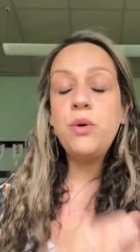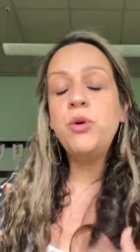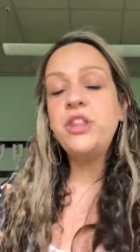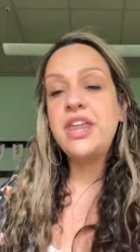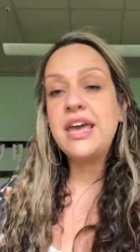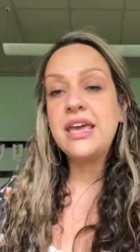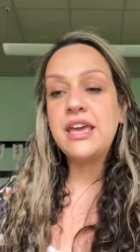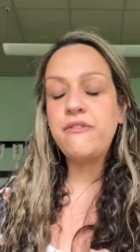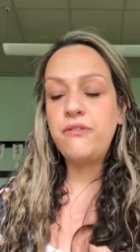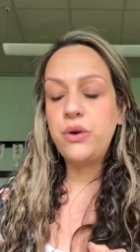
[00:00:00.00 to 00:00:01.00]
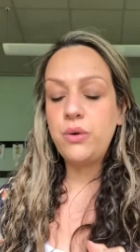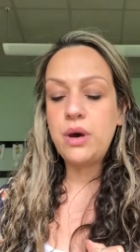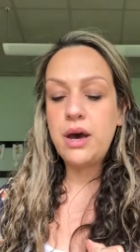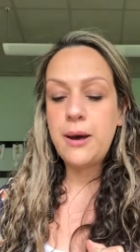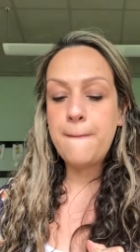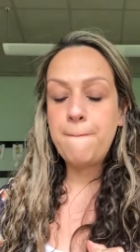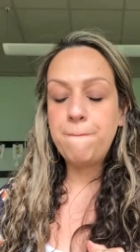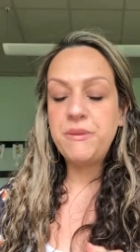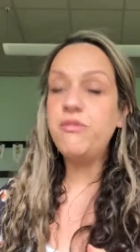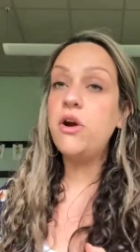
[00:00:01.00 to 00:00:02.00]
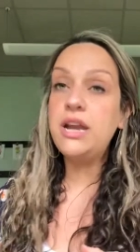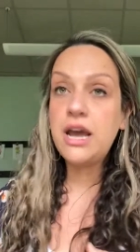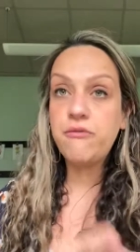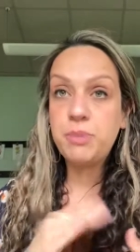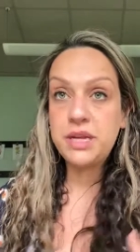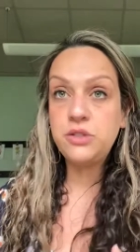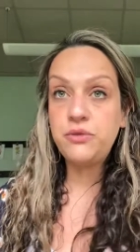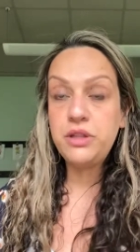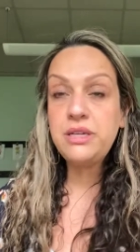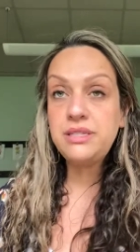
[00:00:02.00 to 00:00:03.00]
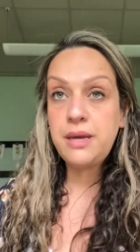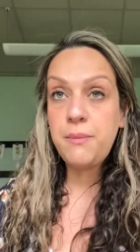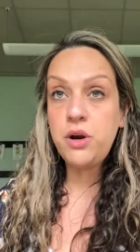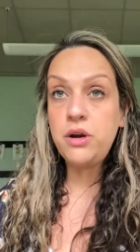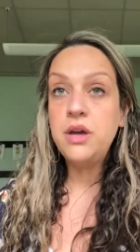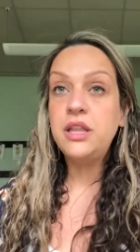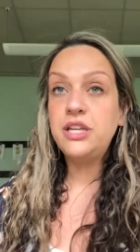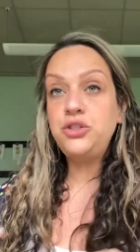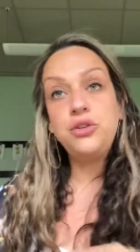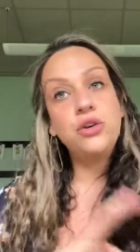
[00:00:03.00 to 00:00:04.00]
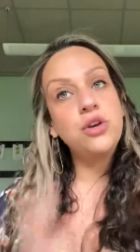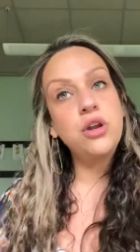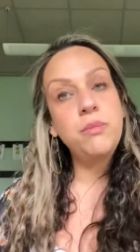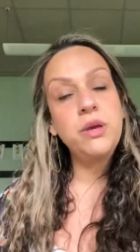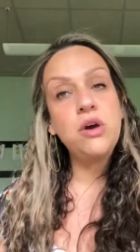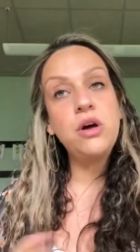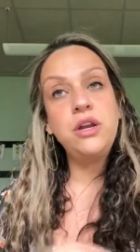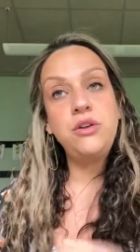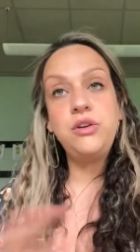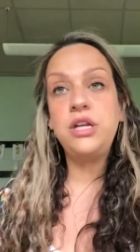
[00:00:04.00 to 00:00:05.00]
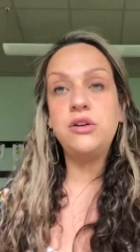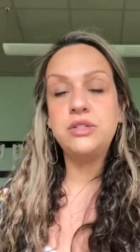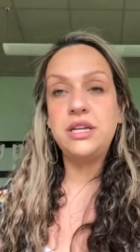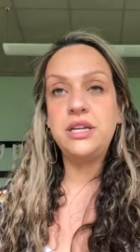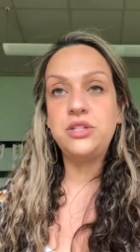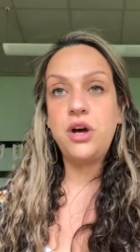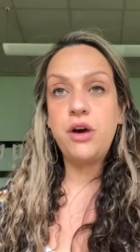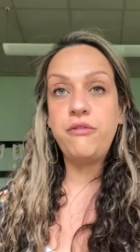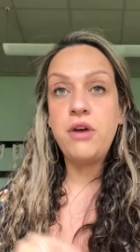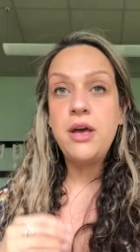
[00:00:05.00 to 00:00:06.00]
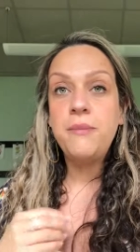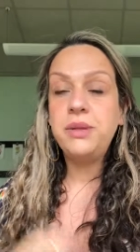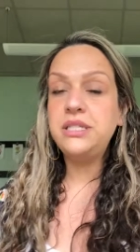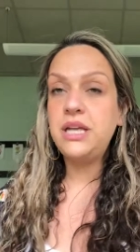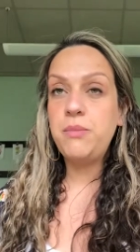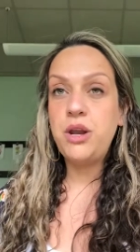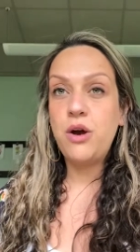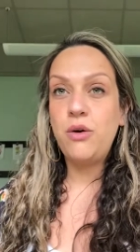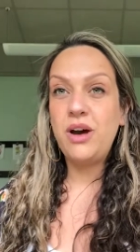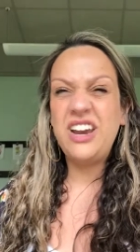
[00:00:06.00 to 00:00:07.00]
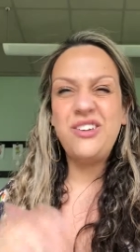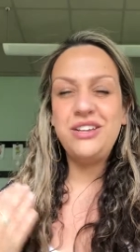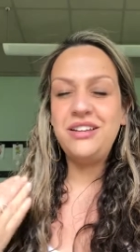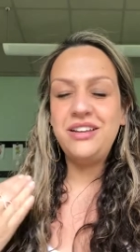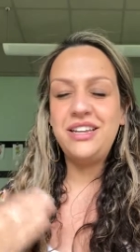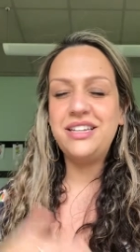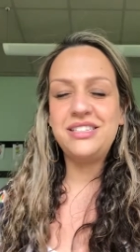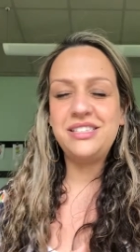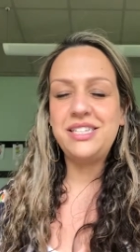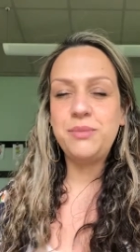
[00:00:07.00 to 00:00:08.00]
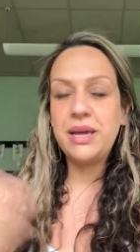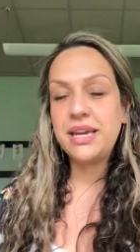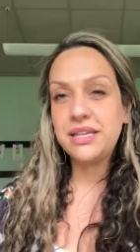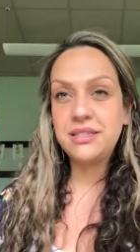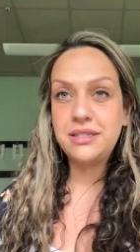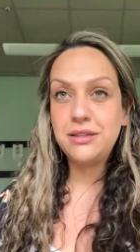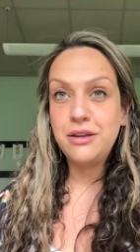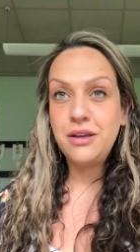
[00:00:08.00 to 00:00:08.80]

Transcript: one more thing, if you um, if you already have plans for the summer that you know you're gonna be gone and you need those Sundays off, please let me know. I know it, it doesn't seem like it's